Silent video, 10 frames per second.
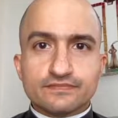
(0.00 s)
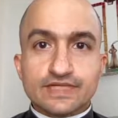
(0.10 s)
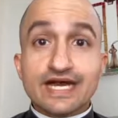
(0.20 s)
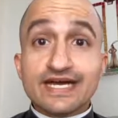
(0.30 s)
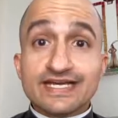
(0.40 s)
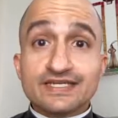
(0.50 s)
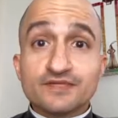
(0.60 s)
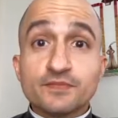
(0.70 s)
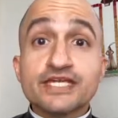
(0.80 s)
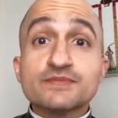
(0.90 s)
Hi,
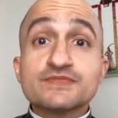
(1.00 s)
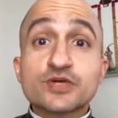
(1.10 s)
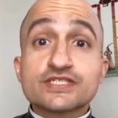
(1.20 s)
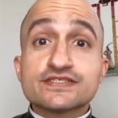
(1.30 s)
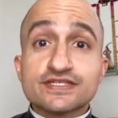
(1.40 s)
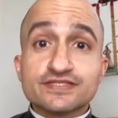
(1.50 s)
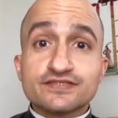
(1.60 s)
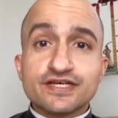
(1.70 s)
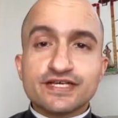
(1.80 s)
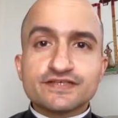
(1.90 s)
my name is Mark
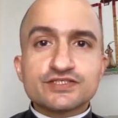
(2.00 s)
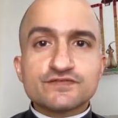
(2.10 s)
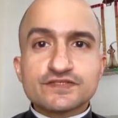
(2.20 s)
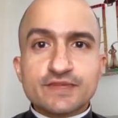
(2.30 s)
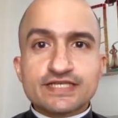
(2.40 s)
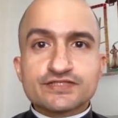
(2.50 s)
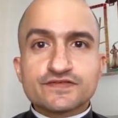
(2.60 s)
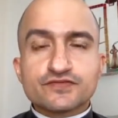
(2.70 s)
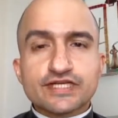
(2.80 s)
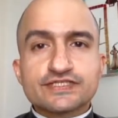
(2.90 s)
STUTZEL, and I serve as pastor
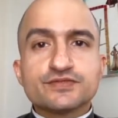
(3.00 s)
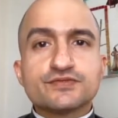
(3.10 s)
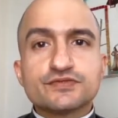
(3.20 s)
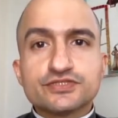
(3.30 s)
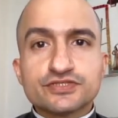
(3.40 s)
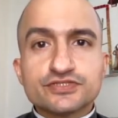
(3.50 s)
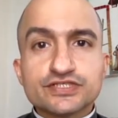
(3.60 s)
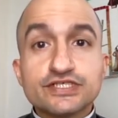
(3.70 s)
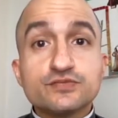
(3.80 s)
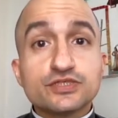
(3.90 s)
of Christ Lutheran Church
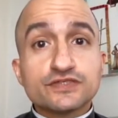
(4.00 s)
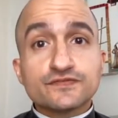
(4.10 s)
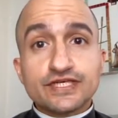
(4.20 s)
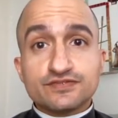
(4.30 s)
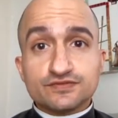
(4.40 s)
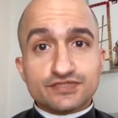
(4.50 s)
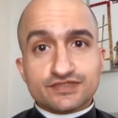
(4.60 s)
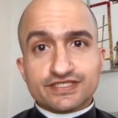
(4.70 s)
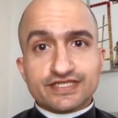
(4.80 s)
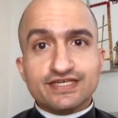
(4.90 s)
in Wolcott Lake, New
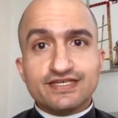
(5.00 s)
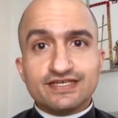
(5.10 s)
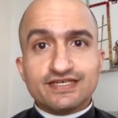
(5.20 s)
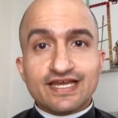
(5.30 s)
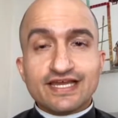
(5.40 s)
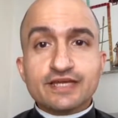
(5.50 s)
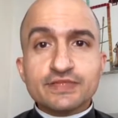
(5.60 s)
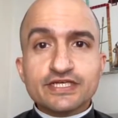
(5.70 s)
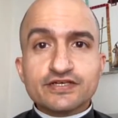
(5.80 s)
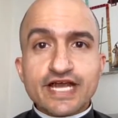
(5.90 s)
Jersey. And I'm
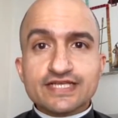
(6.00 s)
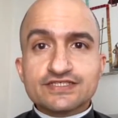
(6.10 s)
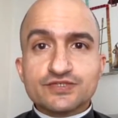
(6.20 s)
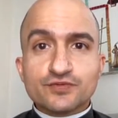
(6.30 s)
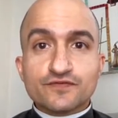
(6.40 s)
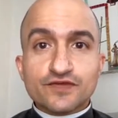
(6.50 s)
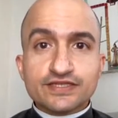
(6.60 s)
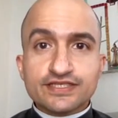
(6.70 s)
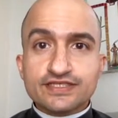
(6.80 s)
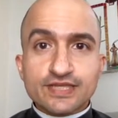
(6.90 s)
here as your
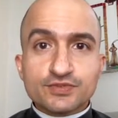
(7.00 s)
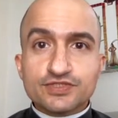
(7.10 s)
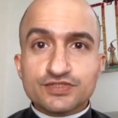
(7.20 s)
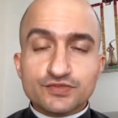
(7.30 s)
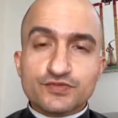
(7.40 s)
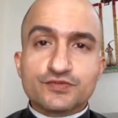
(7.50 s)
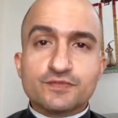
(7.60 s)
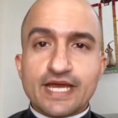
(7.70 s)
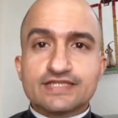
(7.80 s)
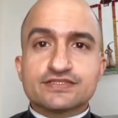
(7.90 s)
friendly neighborhood Lutheran
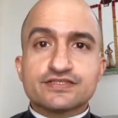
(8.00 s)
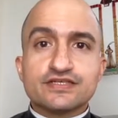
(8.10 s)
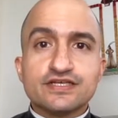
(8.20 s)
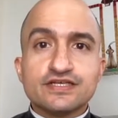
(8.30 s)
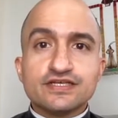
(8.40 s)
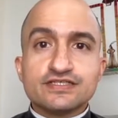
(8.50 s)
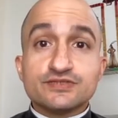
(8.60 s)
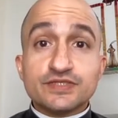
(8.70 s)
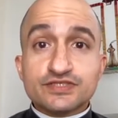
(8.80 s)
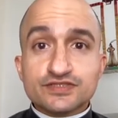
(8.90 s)
pastor
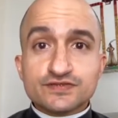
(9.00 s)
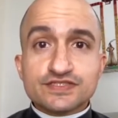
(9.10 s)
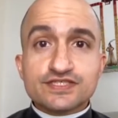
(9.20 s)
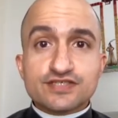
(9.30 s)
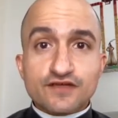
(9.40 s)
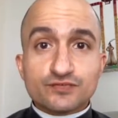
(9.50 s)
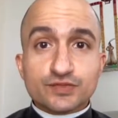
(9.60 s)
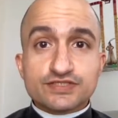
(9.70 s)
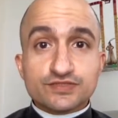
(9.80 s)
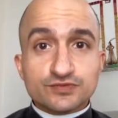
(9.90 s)
to introduce the software
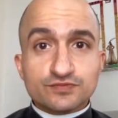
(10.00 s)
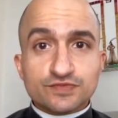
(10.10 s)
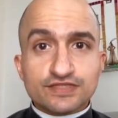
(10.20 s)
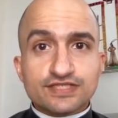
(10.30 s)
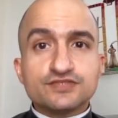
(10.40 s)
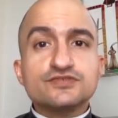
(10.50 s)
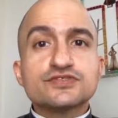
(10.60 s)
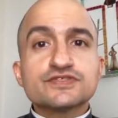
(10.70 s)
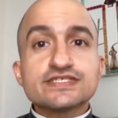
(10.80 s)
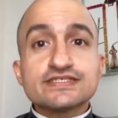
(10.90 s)
Zoom that the New
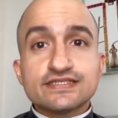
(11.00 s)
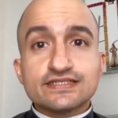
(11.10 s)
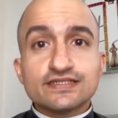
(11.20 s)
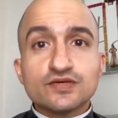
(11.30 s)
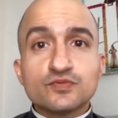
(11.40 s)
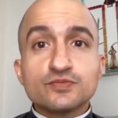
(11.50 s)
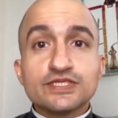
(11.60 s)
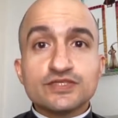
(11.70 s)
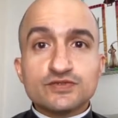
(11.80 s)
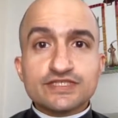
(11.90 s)
Jersey Synod will be
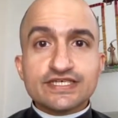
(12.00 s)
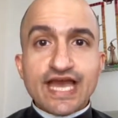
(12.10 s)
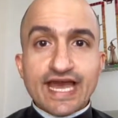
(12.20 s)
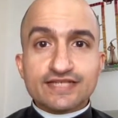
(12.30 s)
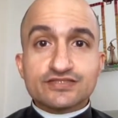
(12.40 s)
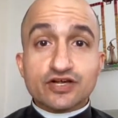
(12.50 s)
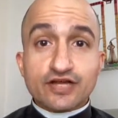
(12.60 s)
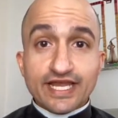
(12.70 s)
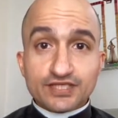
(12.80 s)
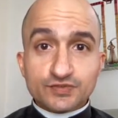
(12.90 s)
using at our
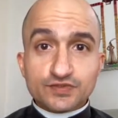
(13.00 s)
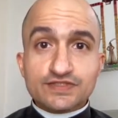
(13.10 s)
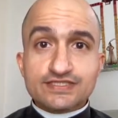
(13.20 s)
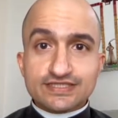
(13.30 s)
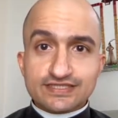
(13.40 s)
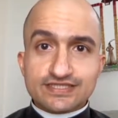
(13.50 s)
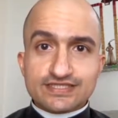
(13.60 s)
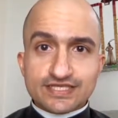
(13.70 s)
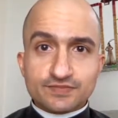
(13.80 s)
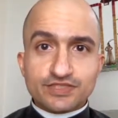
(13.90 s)
annual Synod
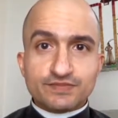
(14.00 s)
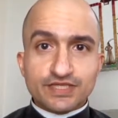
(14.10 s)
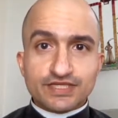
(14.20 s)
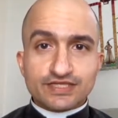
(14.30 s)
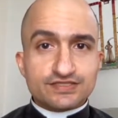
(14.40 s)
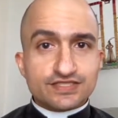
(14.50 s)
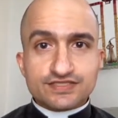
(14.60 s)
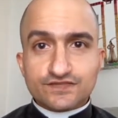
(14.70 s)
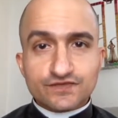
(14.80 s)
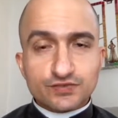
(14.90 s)
Assembly meeting in
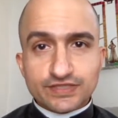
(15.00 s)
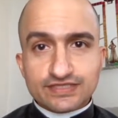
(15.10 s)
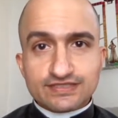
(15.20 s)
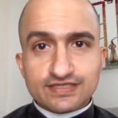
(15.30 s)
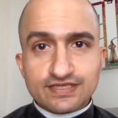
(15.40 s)
just a few weeks.